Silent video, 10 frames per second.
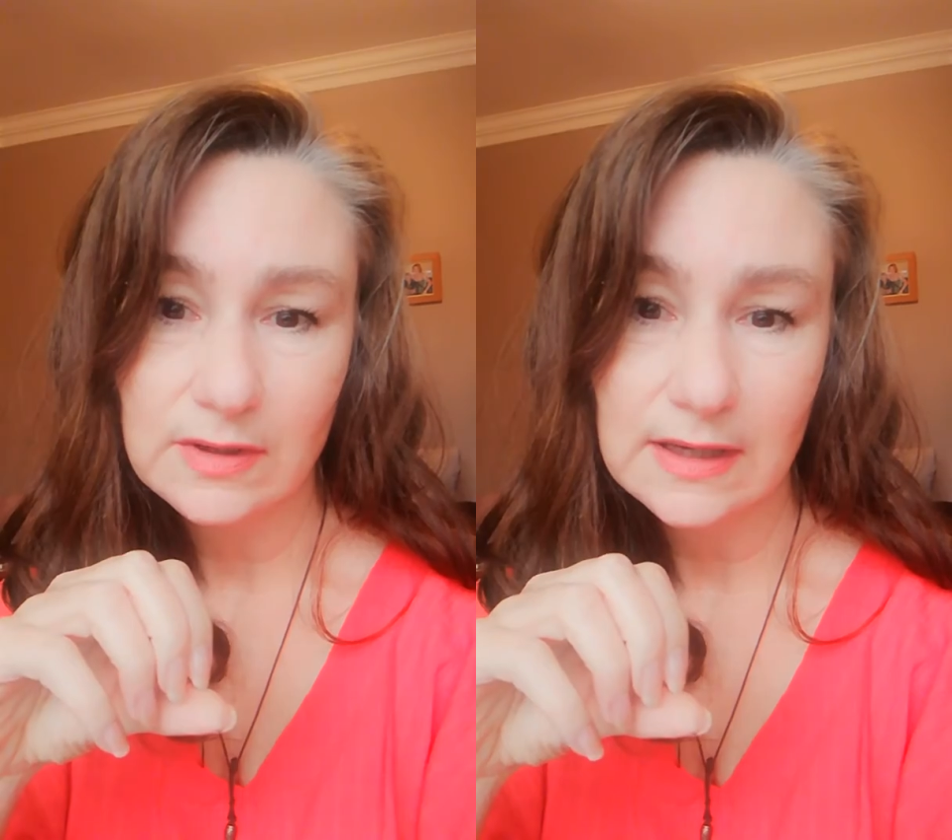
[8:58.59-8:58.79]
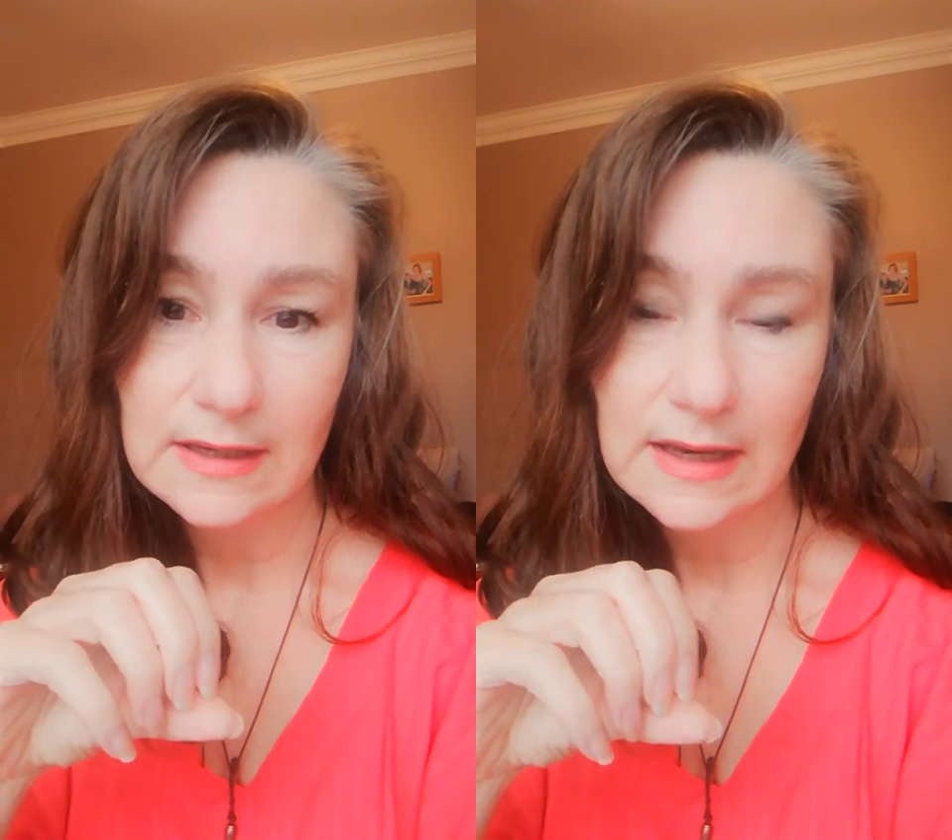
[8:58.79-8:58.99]

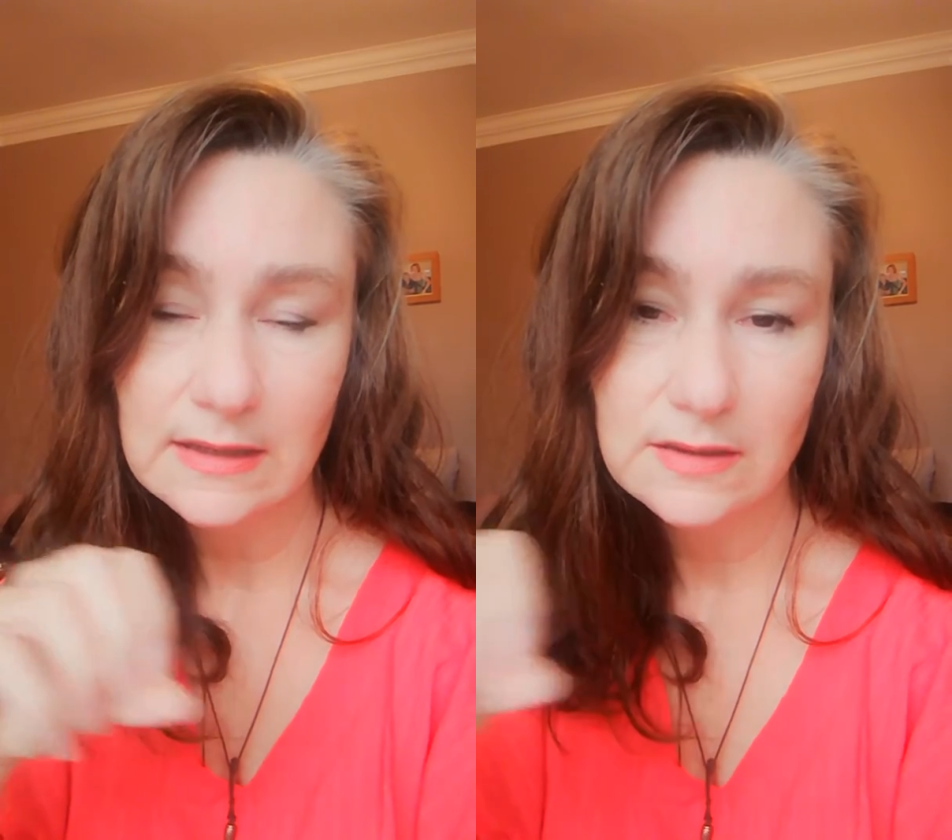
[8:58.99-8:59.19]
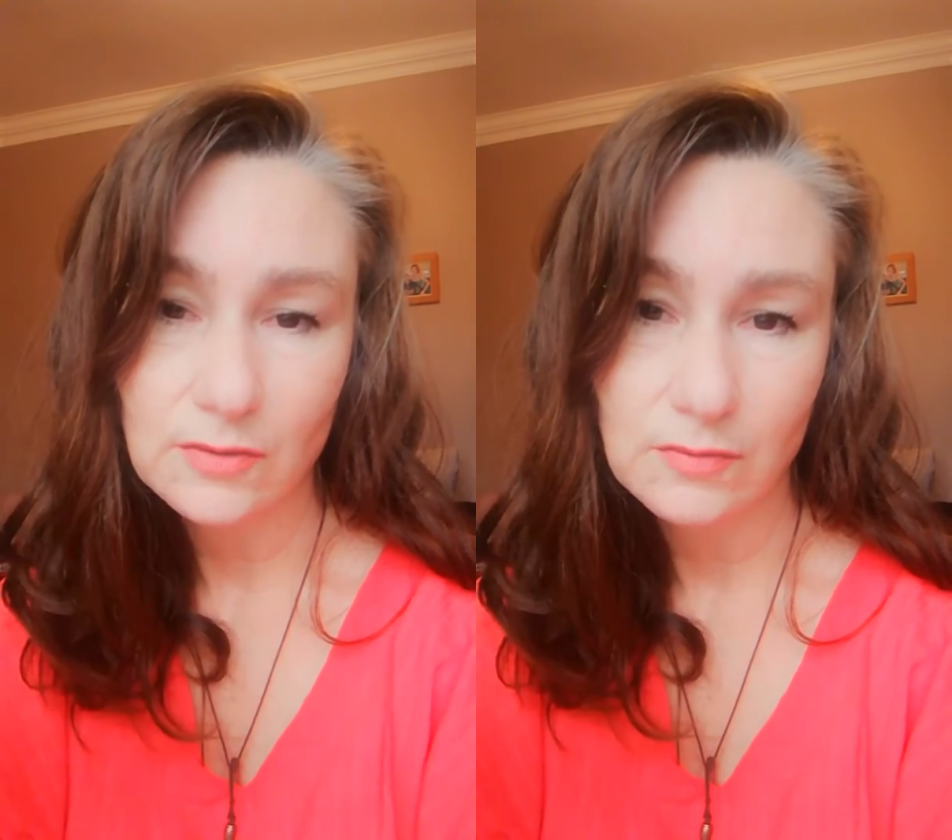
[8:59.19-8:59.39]

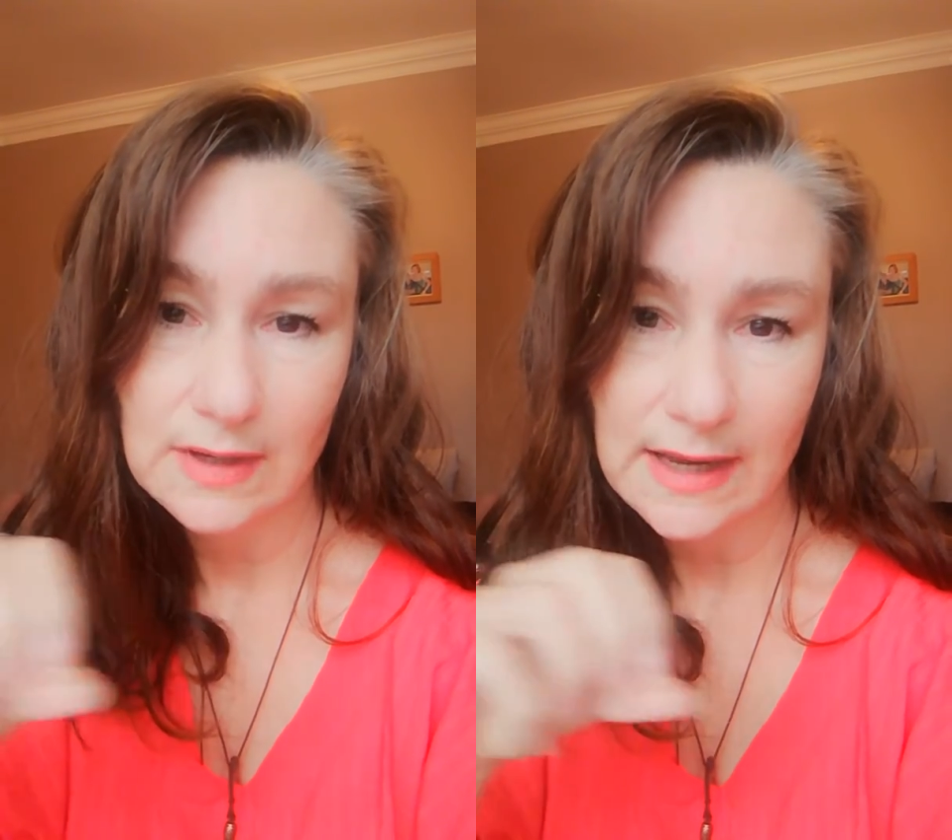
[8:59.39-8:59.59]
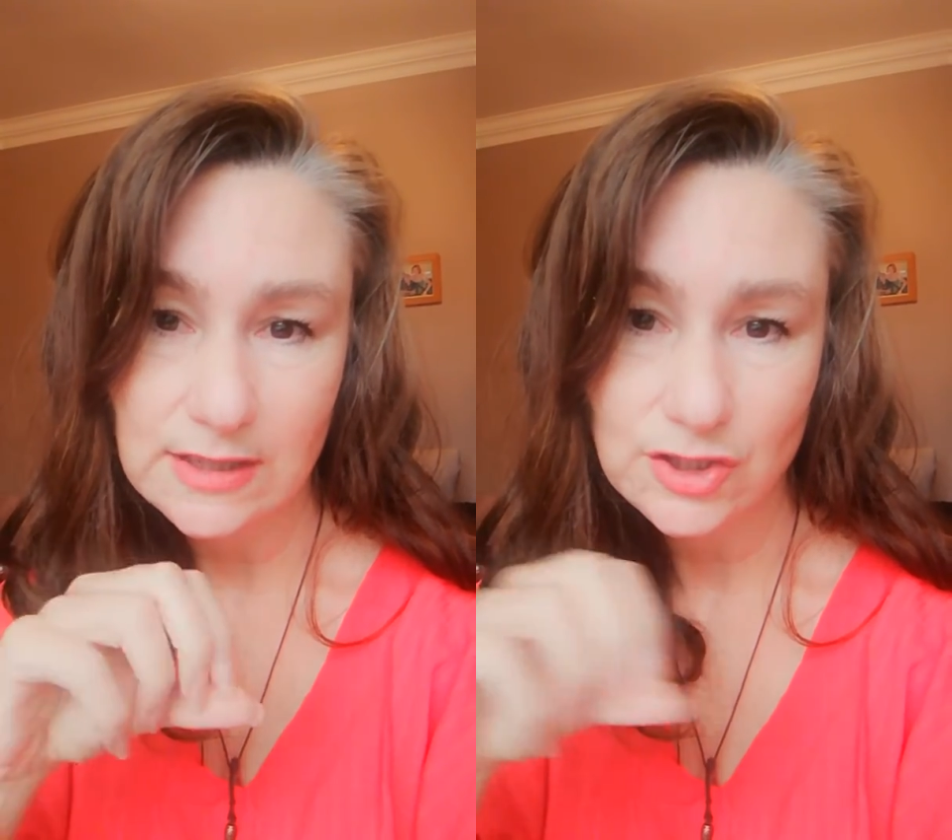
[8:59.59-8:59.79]
connect the
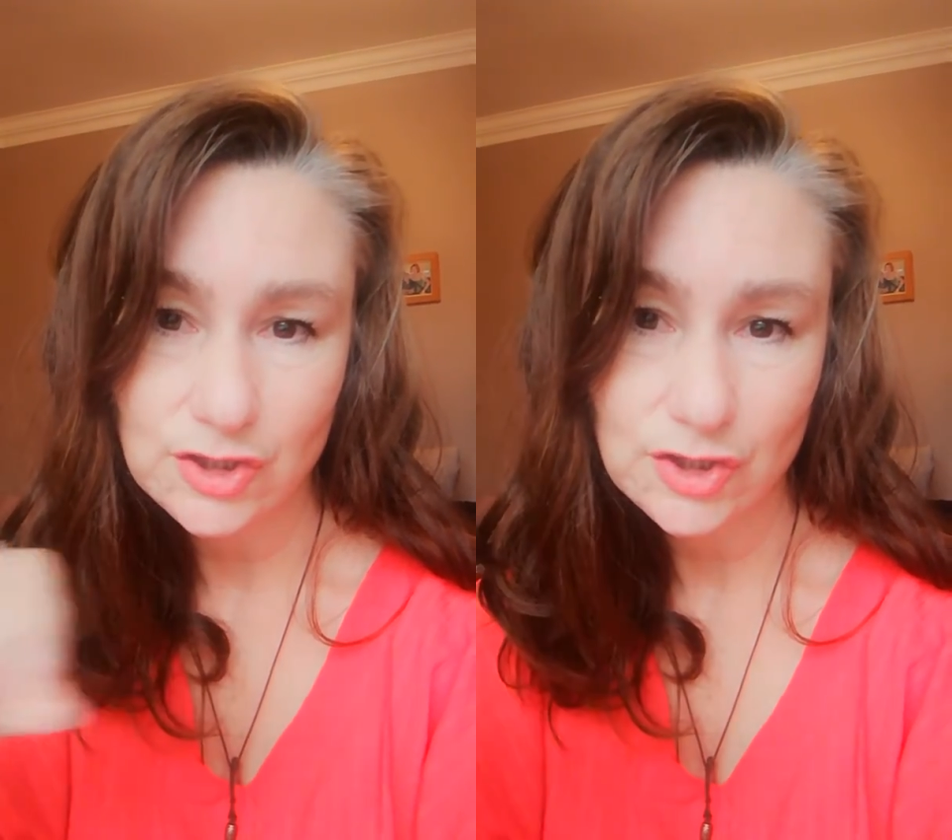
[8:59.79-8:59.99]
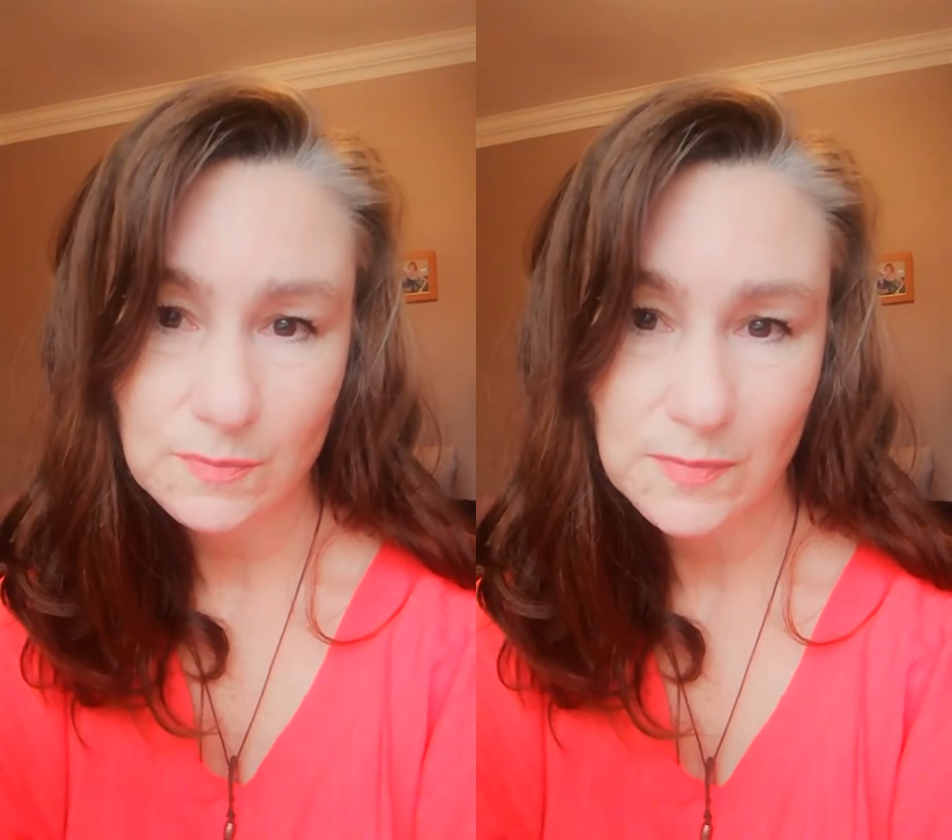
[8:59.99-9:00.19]
relationship